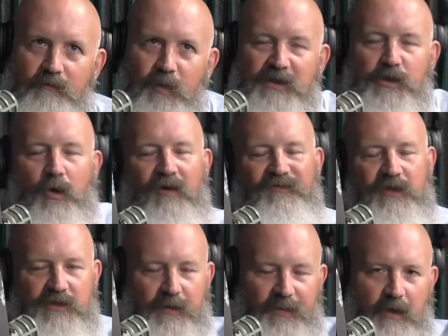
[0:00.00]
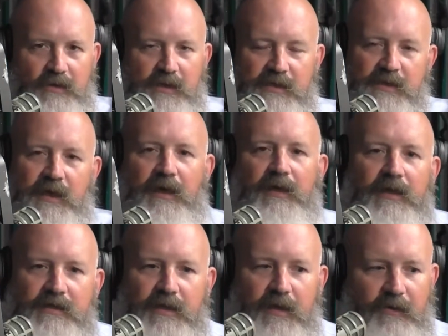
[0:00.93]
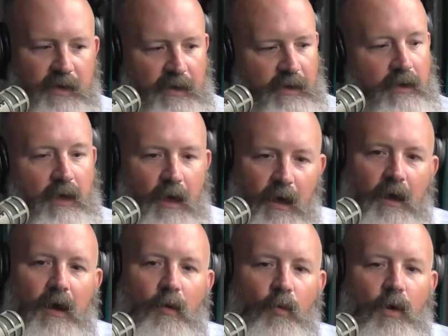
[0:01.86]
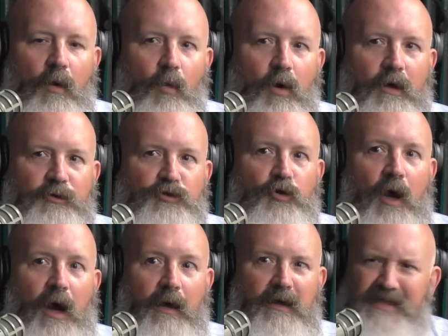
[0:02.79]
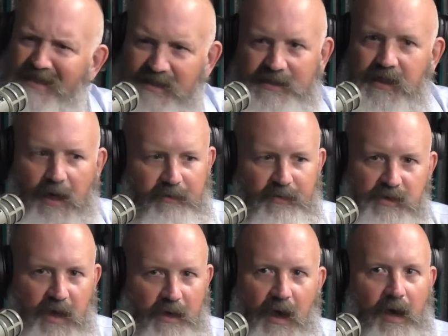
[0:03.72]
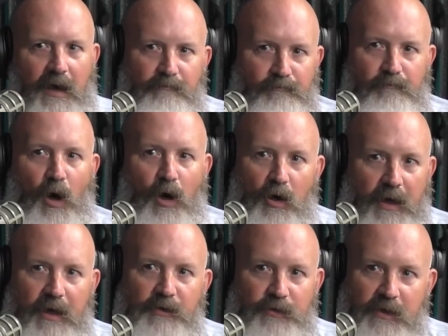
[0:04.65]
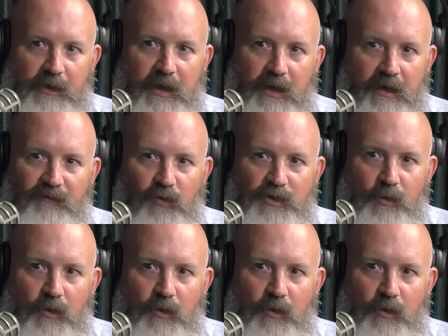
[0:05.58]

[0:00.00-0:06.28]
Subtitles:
But so if there's somebody who's listening to this and they're thinking, I want to try, because there's not a high bar to entry to get into voice